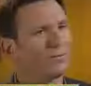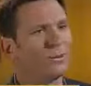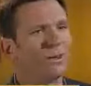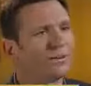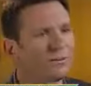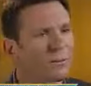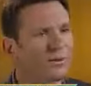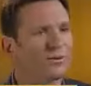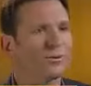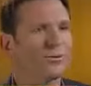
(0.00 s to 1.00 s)
And weeks,
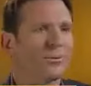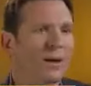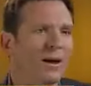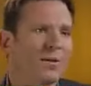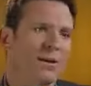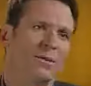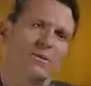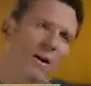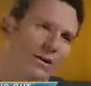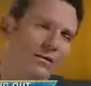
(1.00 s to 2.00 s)
months went by
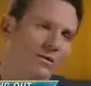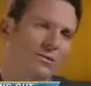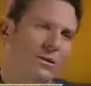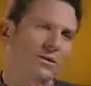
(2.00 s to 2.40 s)
without talking to each